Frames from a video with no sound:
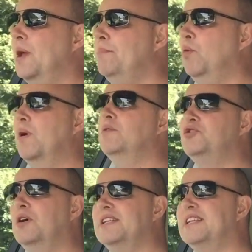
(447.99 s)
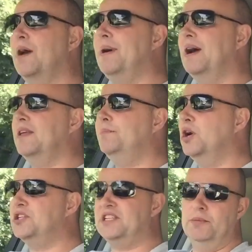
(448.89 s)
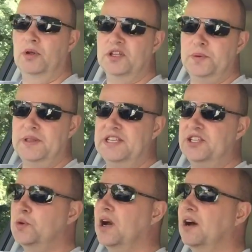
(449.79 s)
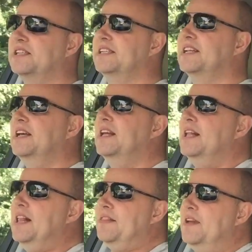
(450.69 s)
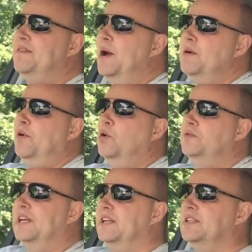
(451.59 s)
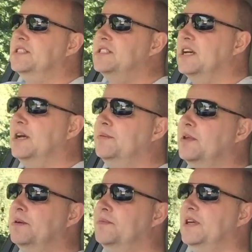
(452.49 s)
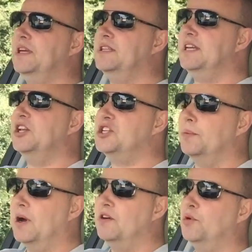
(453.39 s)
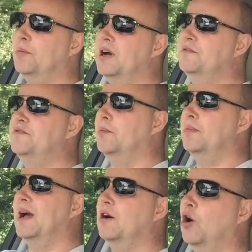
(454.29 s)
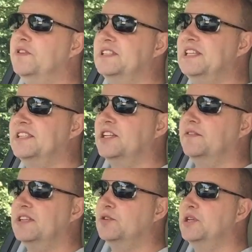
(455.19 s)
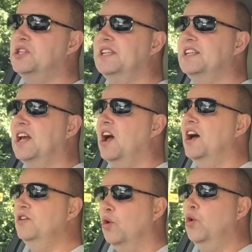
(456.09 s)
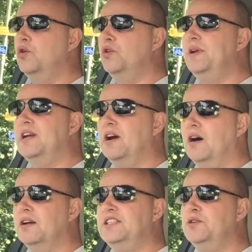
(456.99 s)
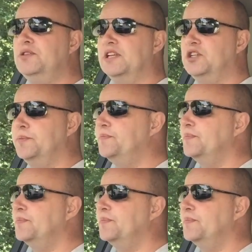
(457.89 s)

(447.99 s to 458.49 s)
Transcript: But what I was trying to say about the purchasing models with these new cars is they've now evolved it, and the dealership I bought mine from offers this service, which is an ordinary car's usage.